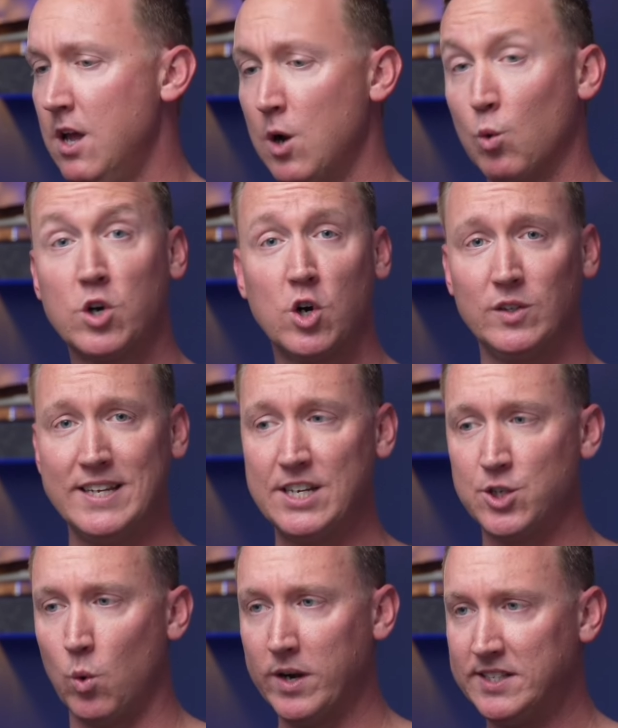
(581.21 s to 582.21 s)
We're currently in
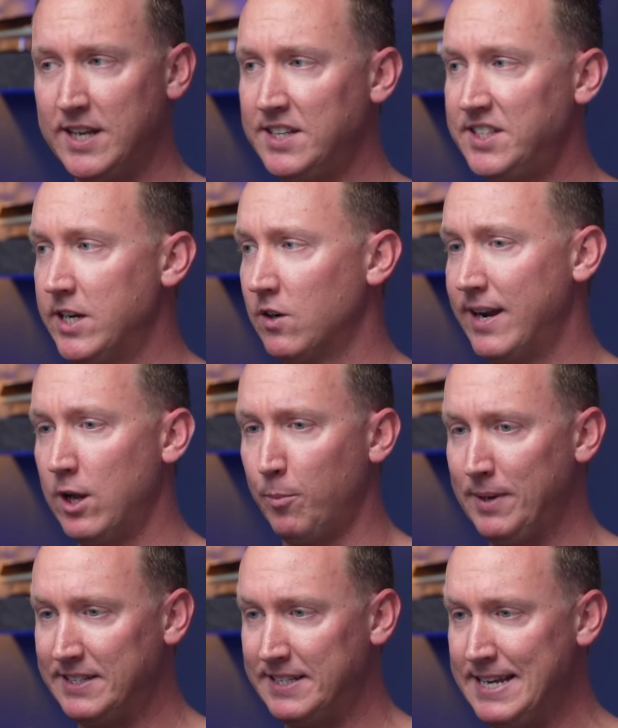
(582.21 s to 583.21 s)
20 states here at
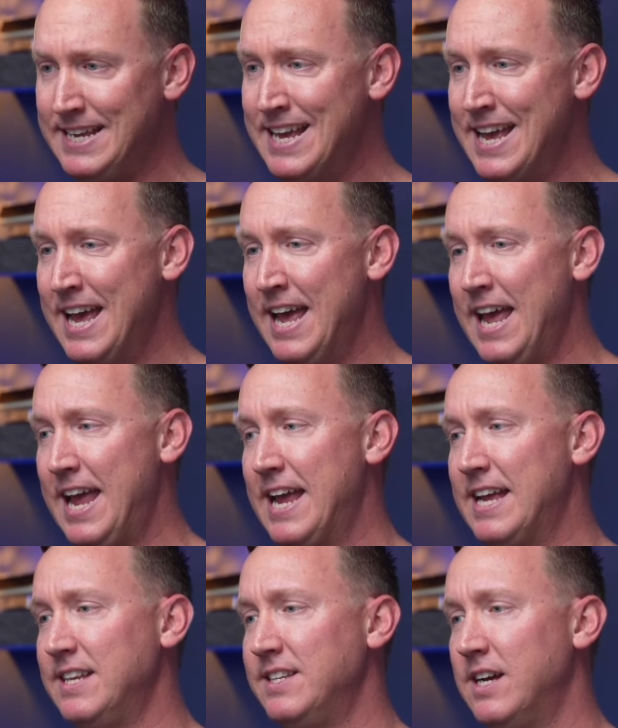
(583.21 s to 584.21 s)
LPT,
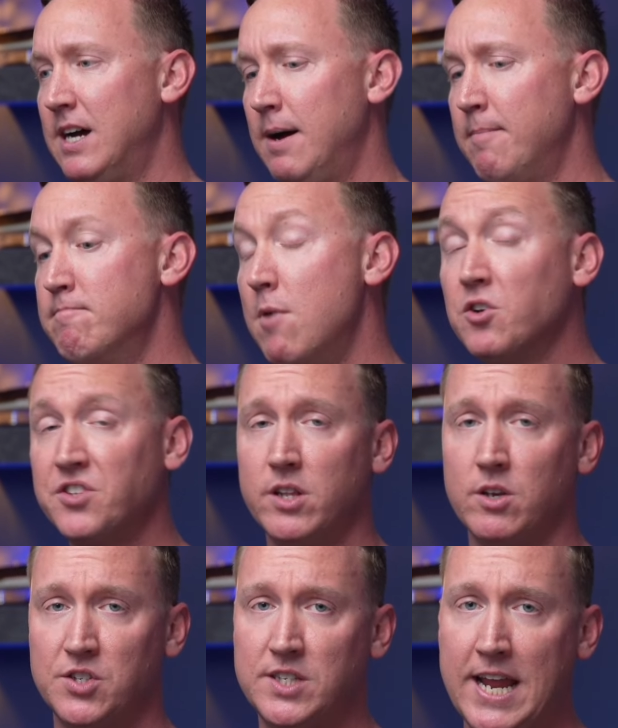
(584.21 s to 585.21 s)
and uh, most of
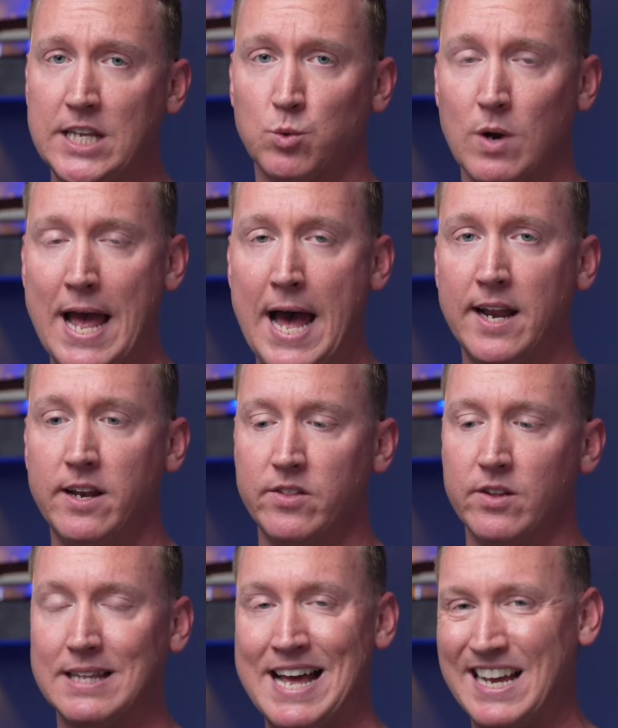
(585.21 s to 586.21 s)
those states were added in
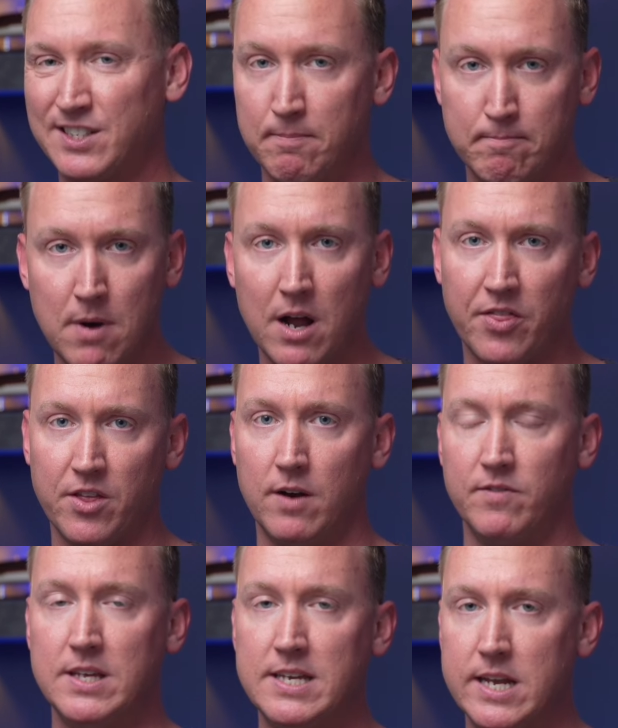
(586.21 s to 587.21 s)
the last month
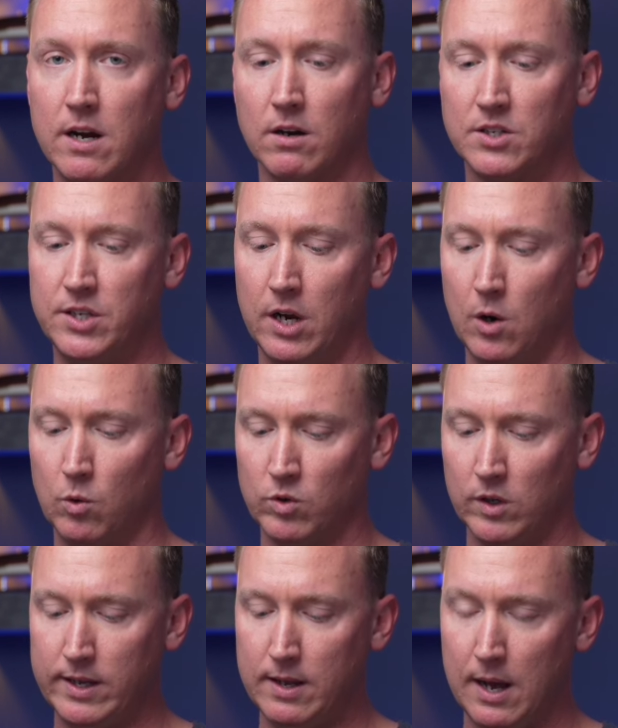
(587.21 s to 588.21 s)
of the year. So,
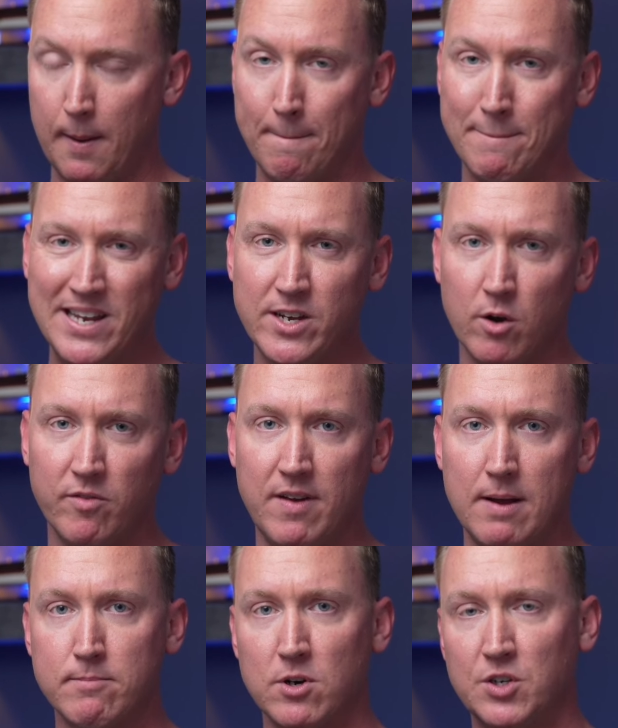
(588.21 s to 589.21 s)
really, uh, mid
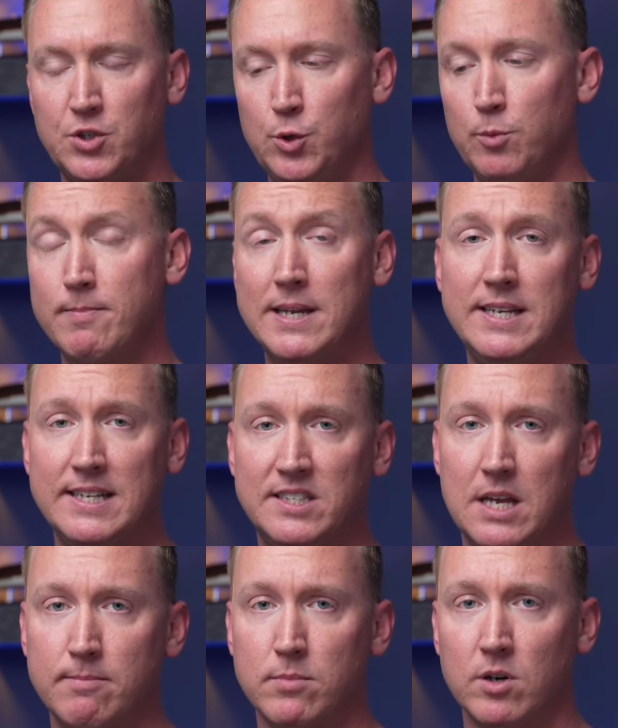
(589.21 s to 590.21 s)
November to mid
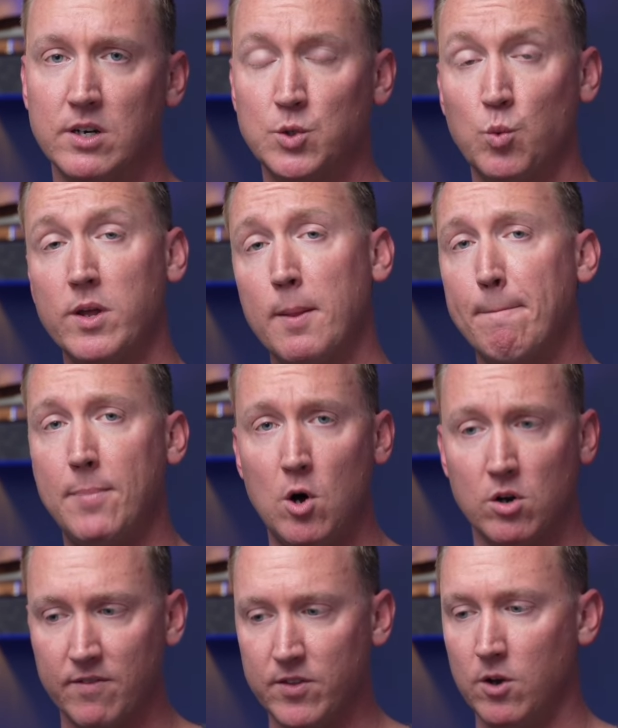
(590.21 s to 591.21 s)
December is where the
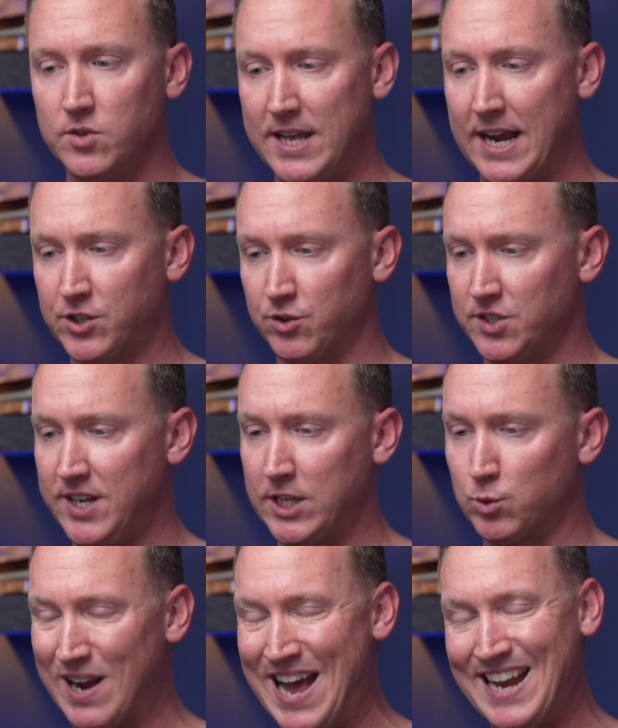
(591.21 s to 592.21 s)
bulk of those extra
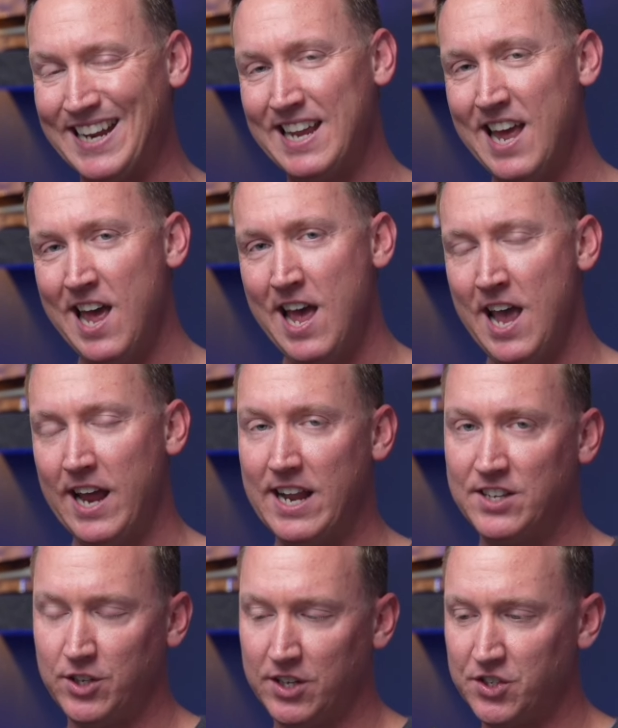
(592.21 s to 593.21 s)
states were added. And
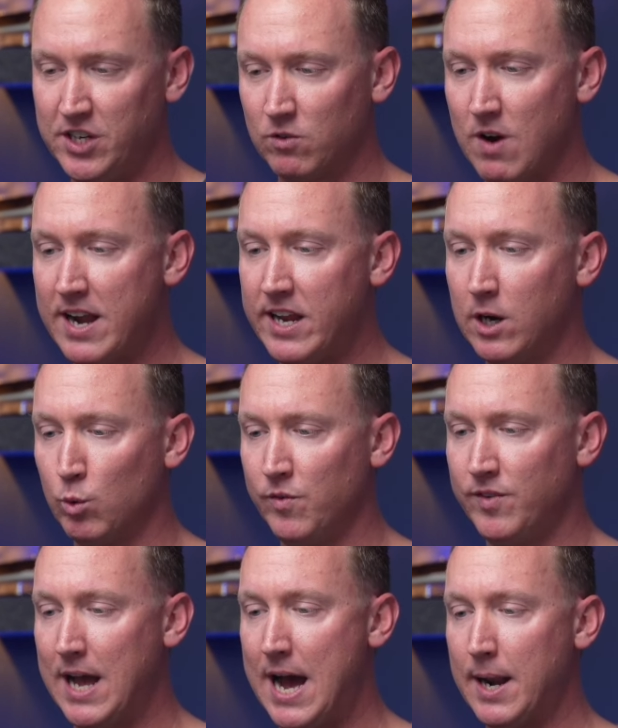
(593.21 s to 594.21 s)
as you can see right here, we've
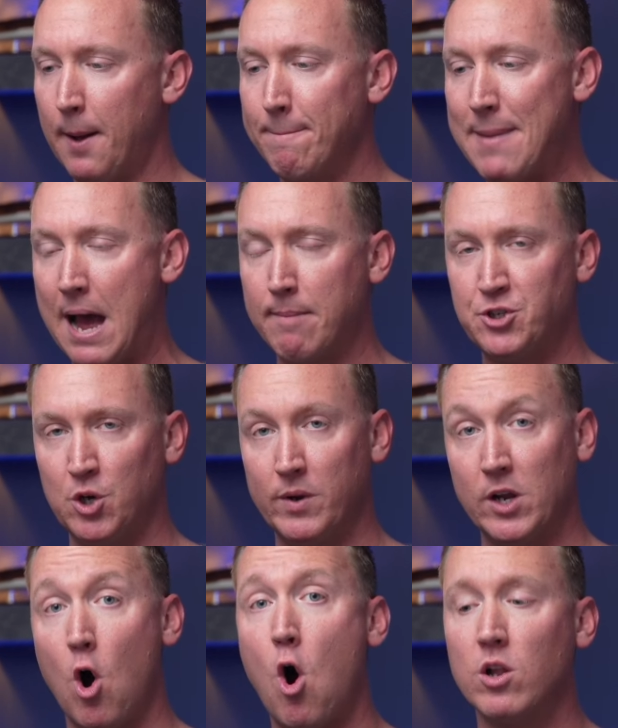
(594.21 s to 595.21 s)
got a map
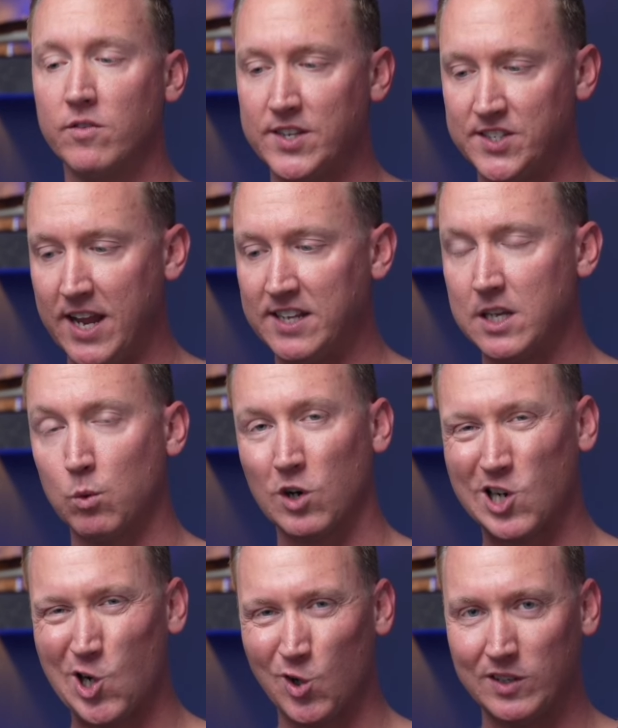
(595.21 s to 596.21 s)
showing all of the states that we're
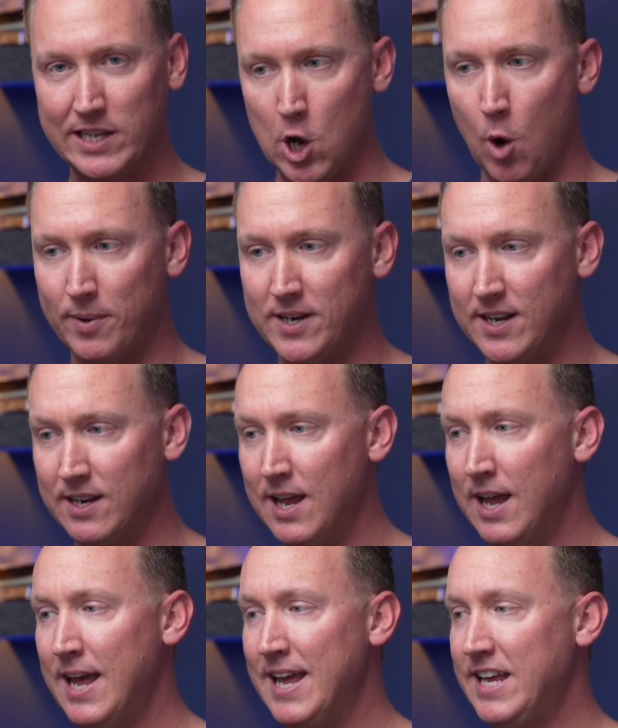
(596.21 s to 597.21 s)
currently open in
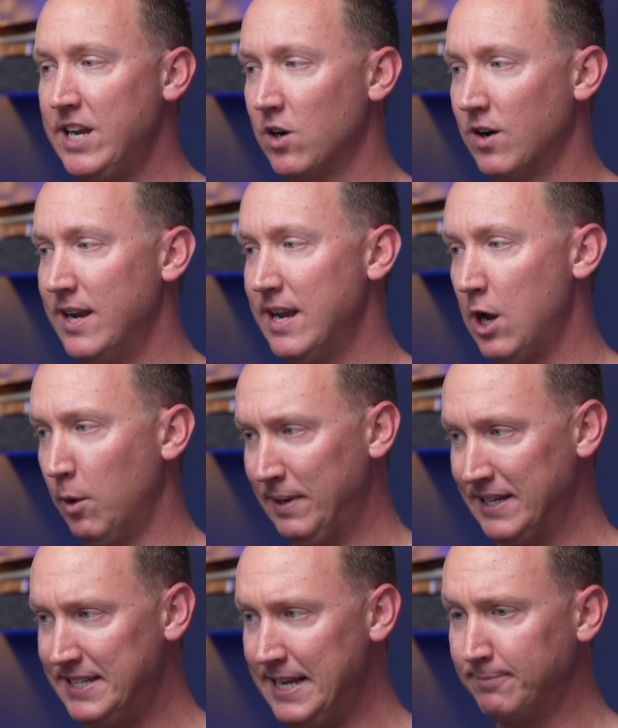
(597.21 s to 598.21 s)
here in
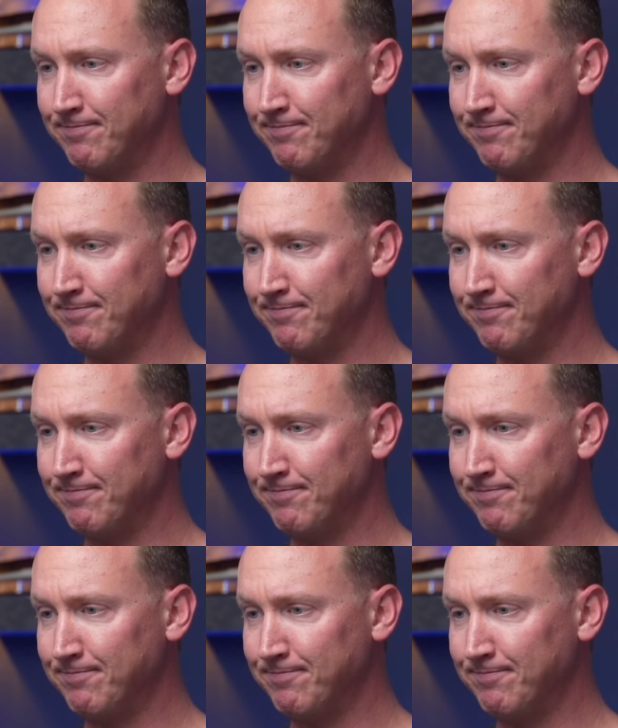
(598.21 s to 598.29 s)
LPT.